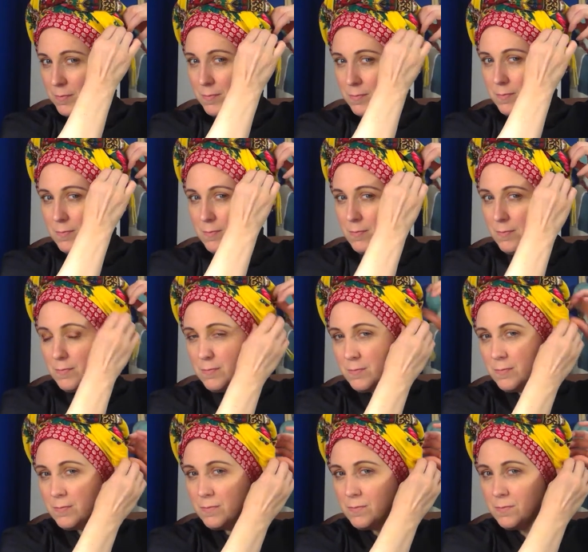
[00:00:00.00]

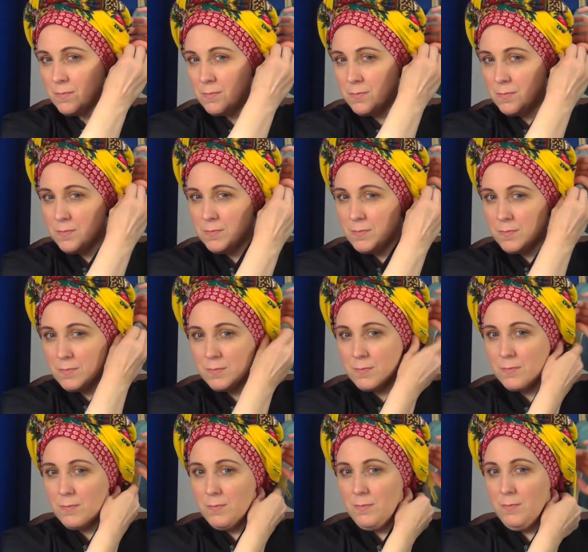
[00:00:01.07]

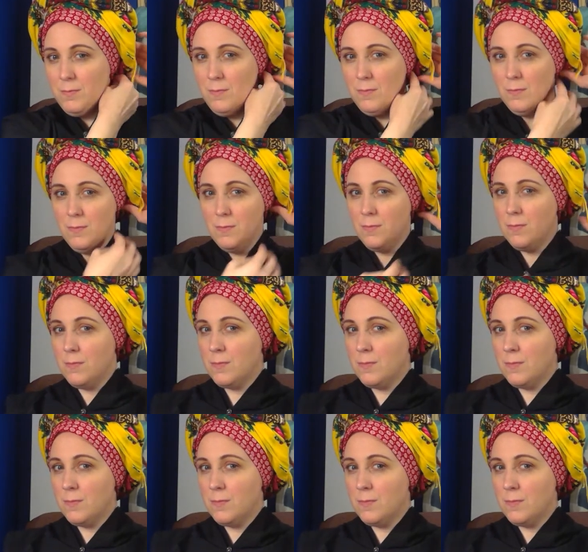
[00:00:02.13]
Nothing is said.